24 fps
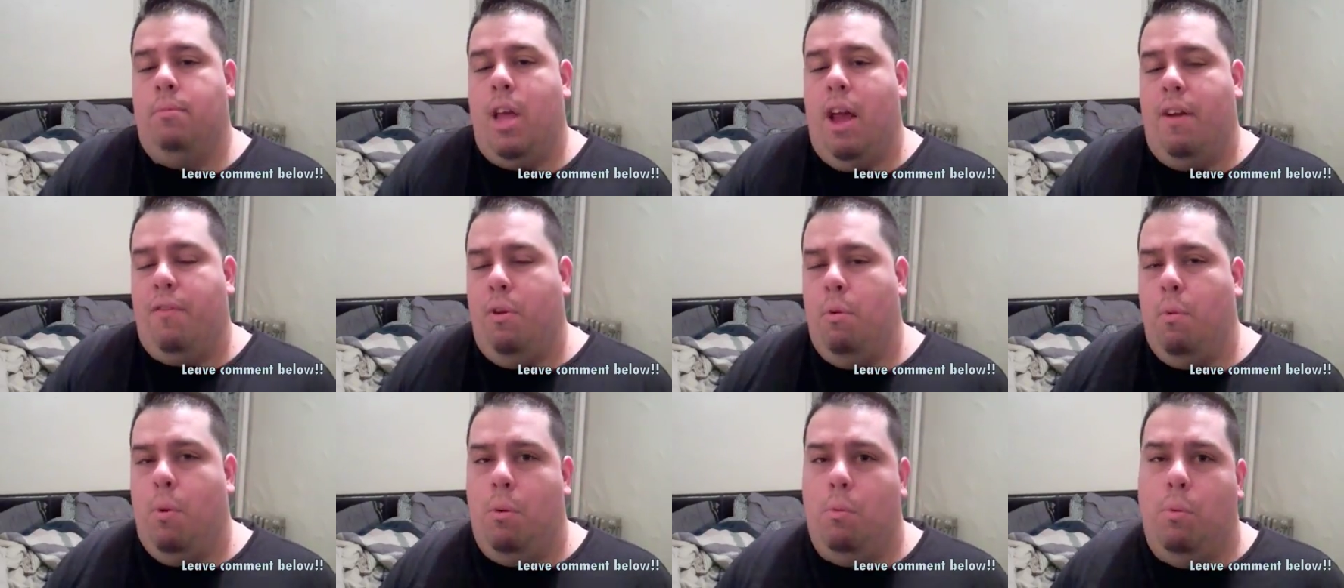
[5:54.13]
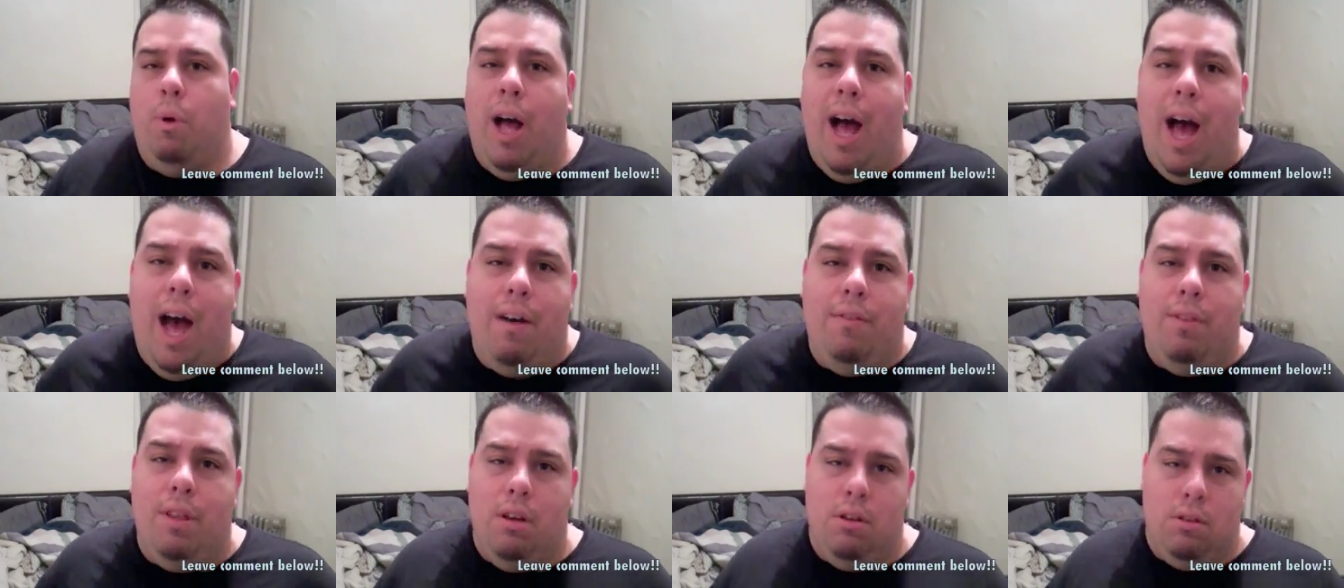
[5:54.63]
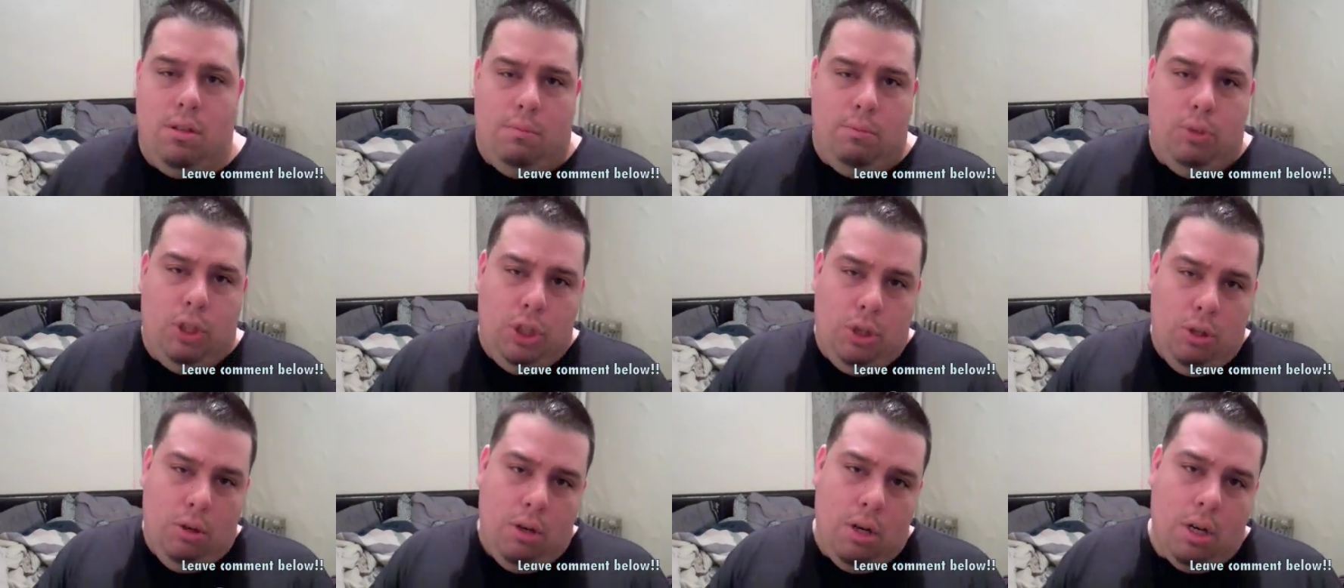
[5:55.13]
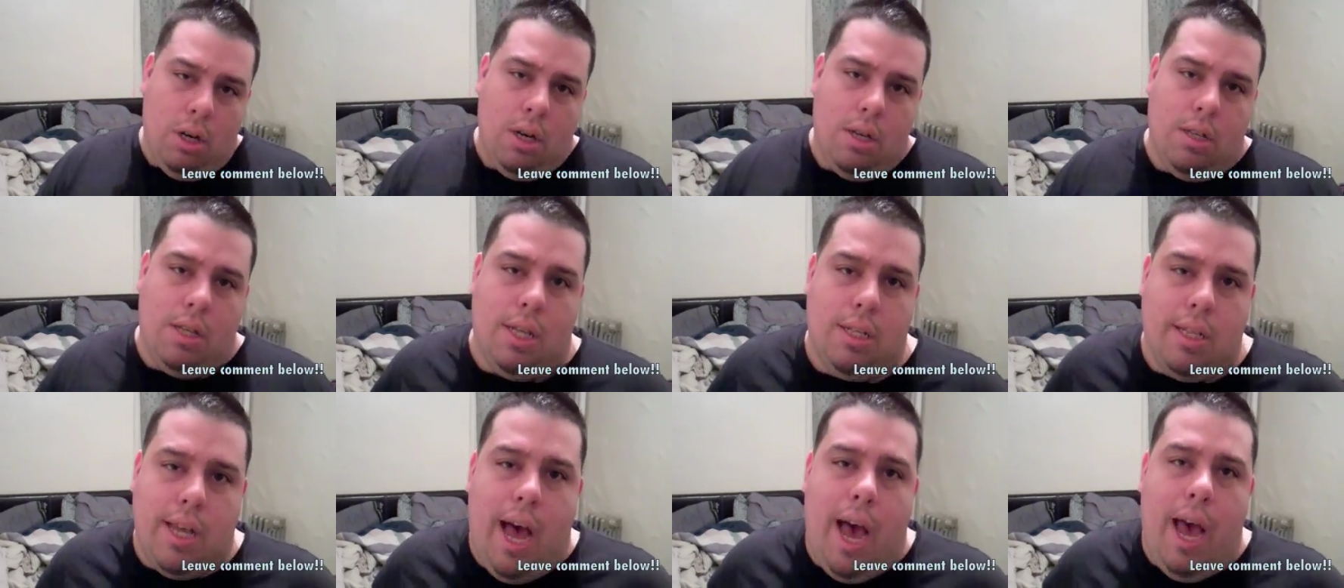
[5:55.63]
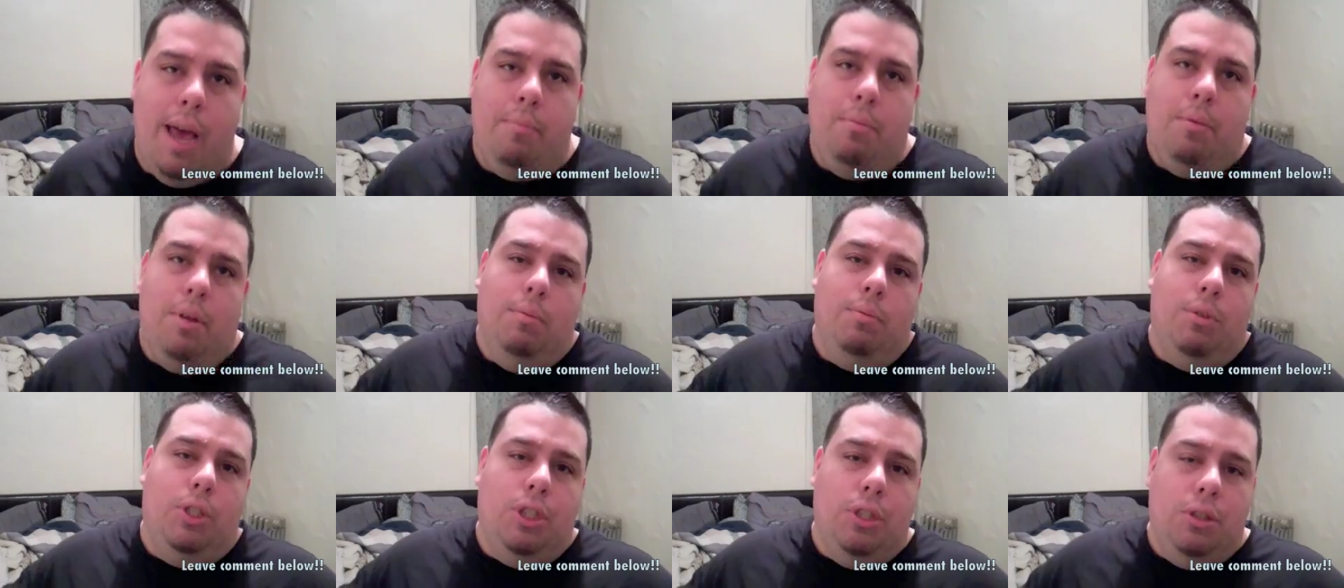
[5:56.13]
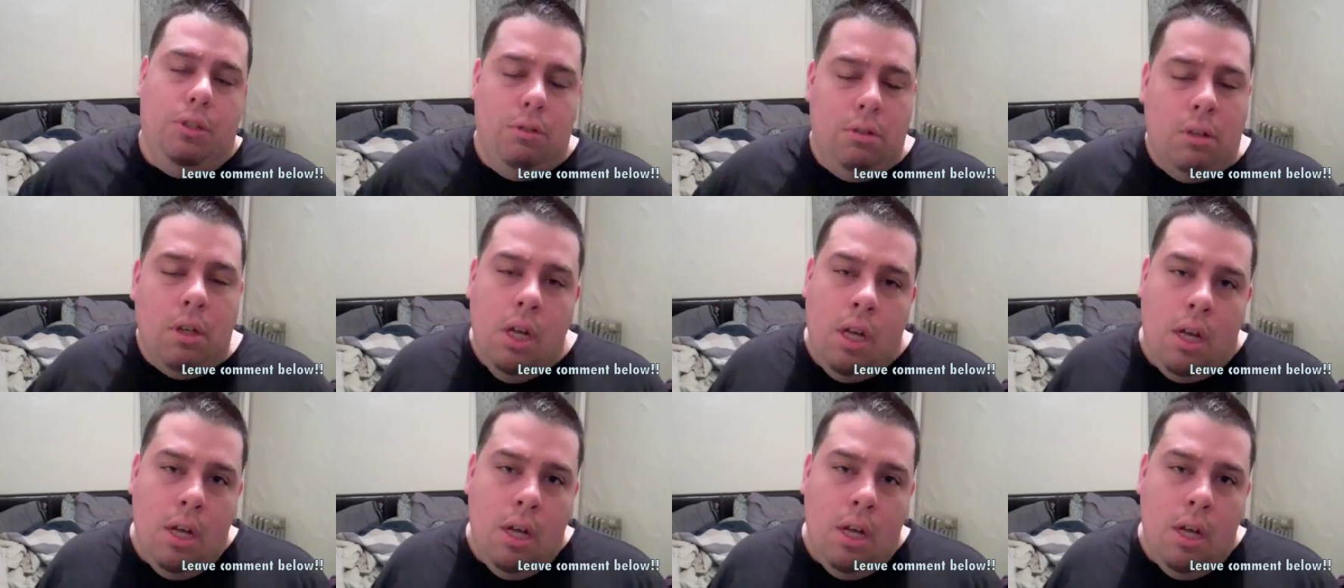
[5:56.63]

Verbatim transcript: everyone will have those, I'm sure, because that's a hyped up shoe.